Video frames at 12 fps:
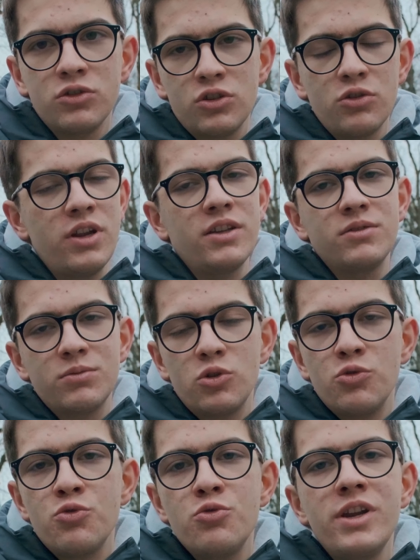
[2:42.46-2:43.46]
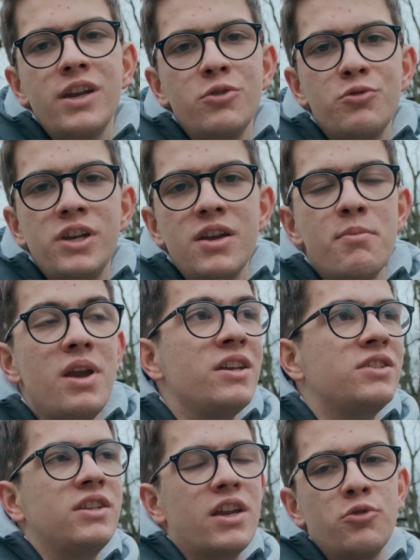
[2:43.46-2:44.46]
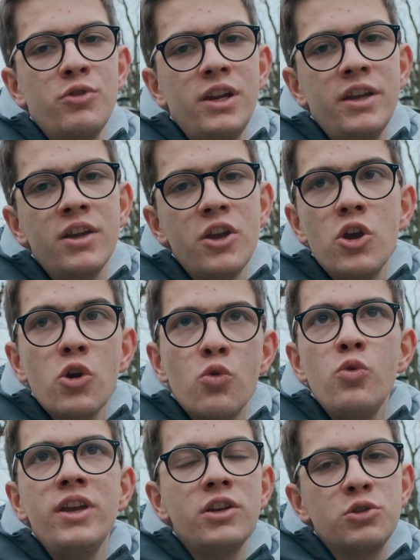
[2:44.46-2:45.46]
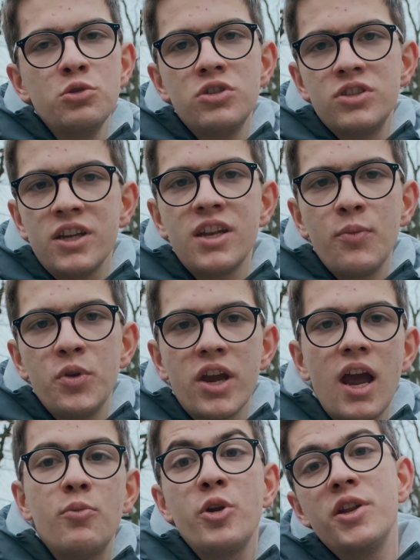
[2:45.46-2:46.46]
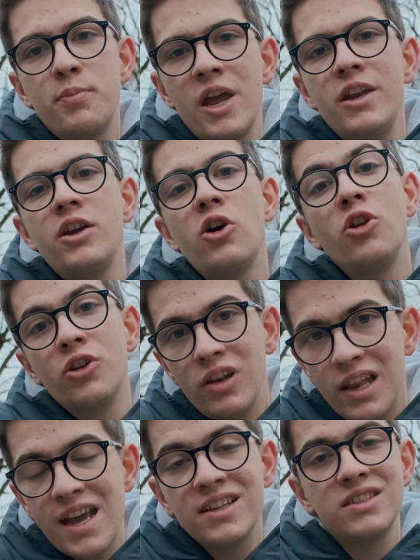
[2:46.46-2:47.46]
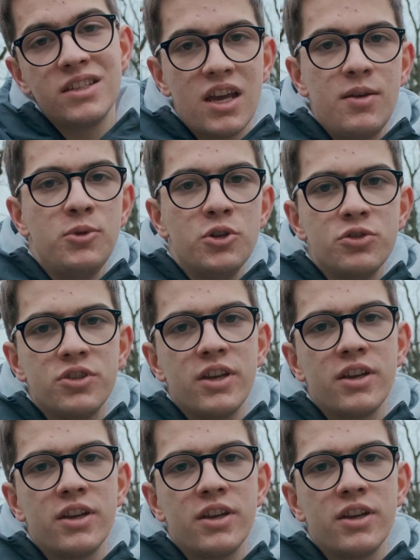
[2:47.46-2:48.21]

so that's really amazing and really quick to set up the camera depending on the lens that I'm using.